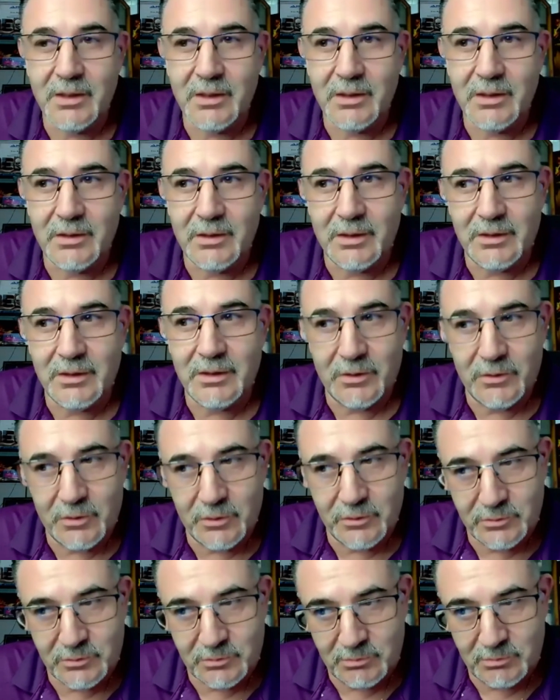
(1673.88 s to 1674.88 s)

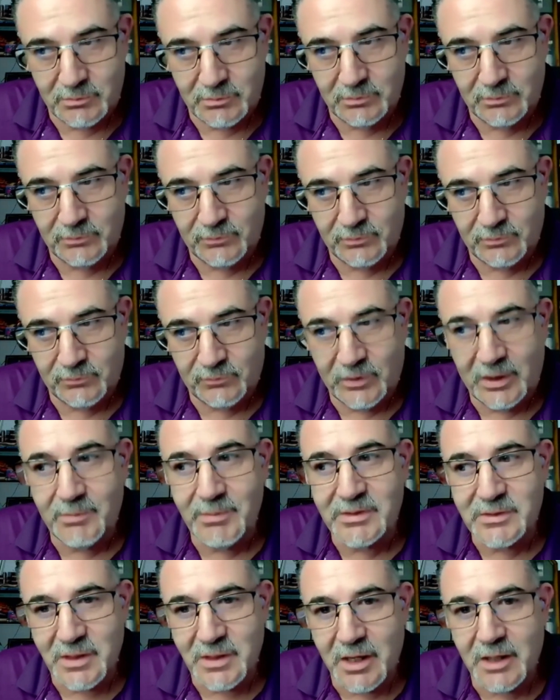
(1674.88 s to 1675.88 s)
another
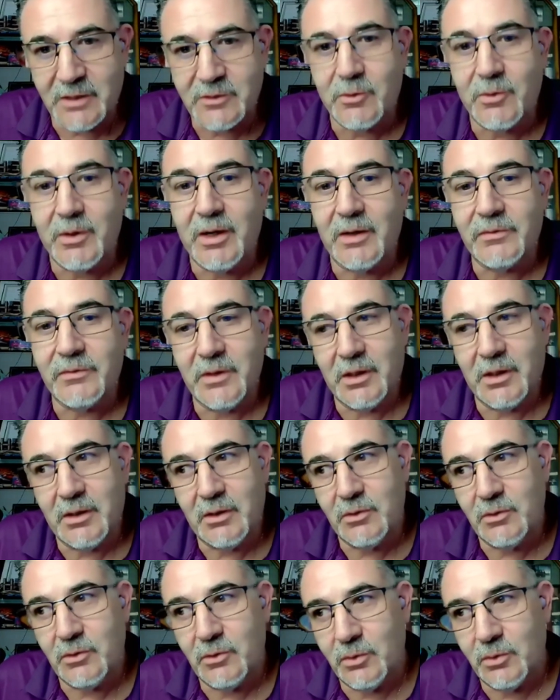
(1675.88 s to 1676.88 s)
famous doctor out
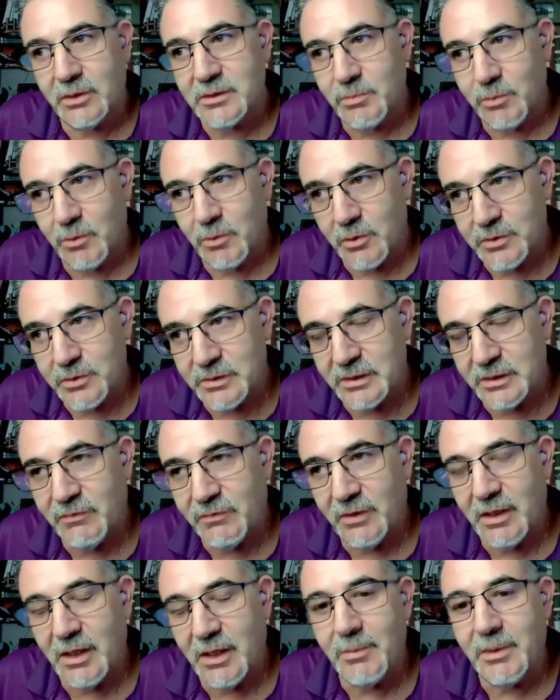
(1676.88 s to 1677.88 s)
there who explores
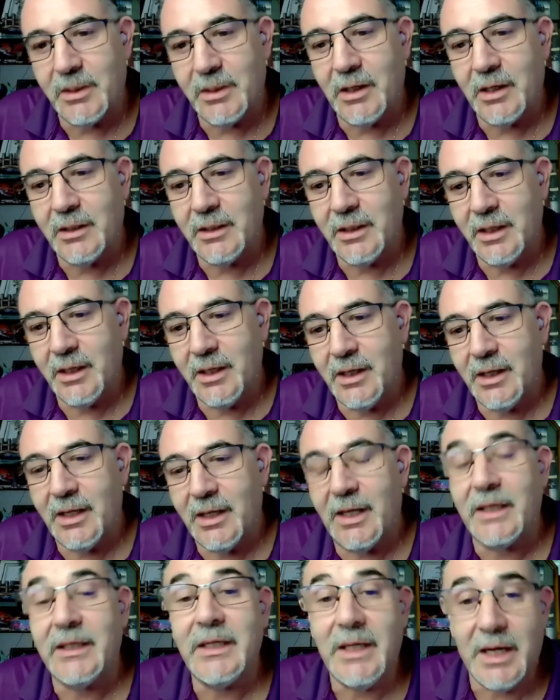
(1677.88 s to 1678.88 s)
this phenomenon,
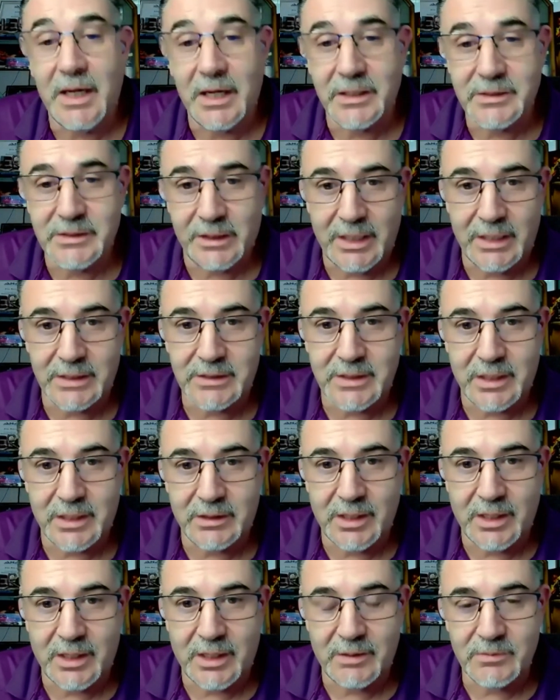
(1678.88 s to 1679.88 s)
and he has a case
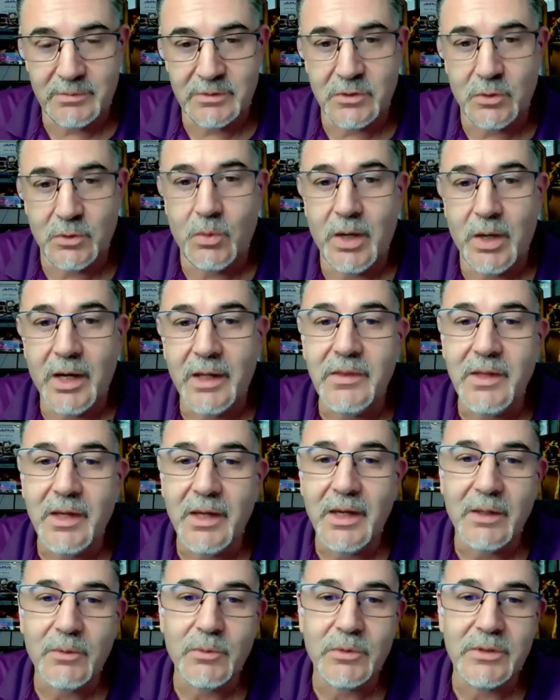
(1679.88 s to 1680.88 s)
like that. So why in
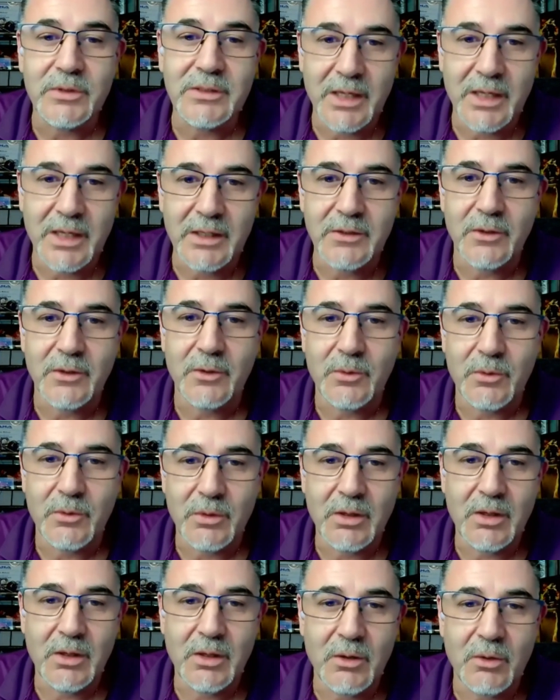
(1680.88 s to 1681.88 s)
the heck would
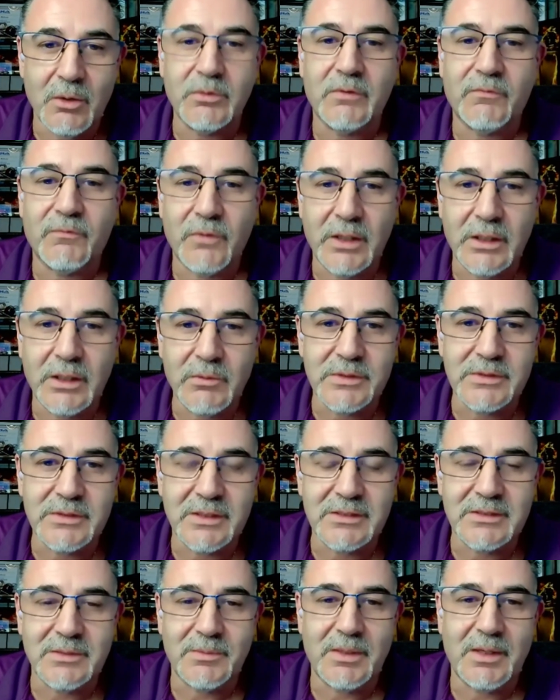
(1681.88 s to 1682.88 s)
NATO own the
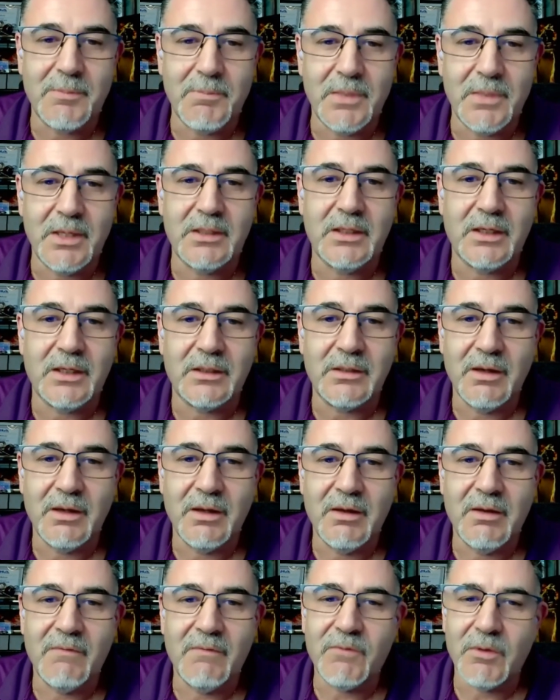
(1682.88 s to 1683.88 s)
frequencies emitting
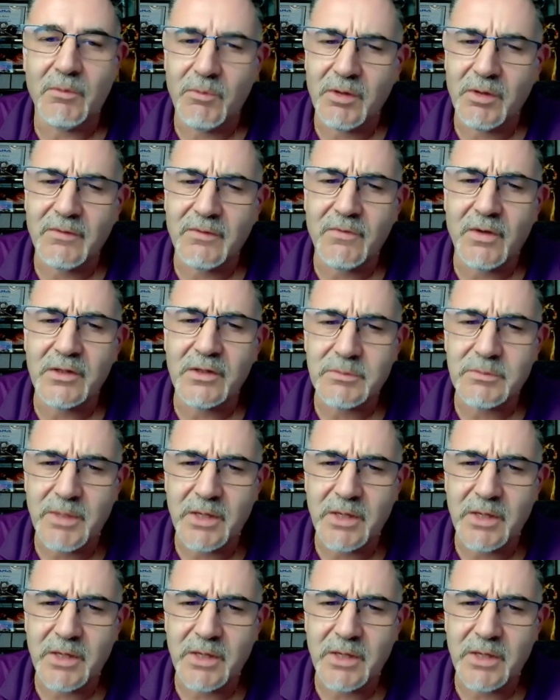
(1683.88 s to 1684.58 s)
from one of our